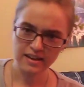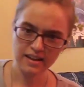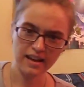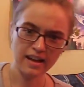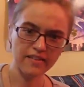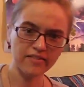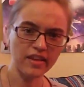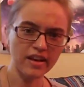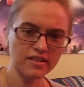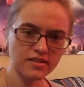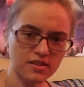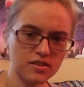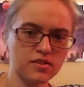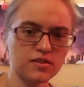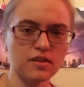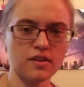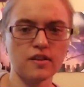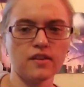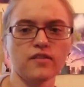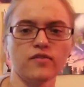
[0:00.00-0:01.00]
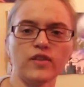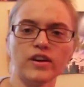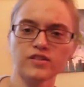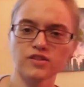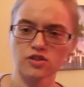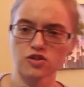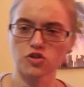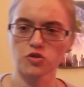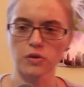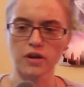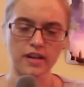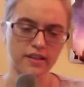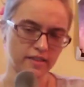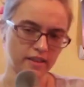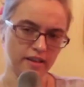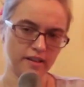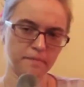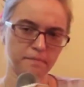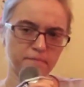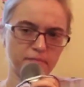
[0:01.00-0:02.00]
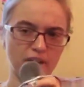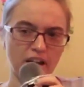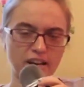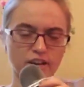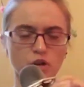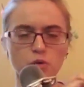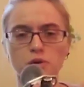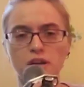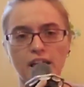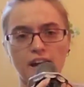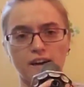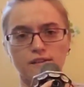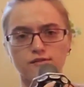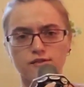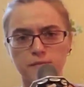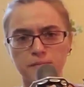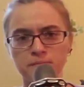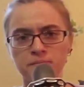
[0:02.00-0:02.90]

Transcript: that's a trait that I don't have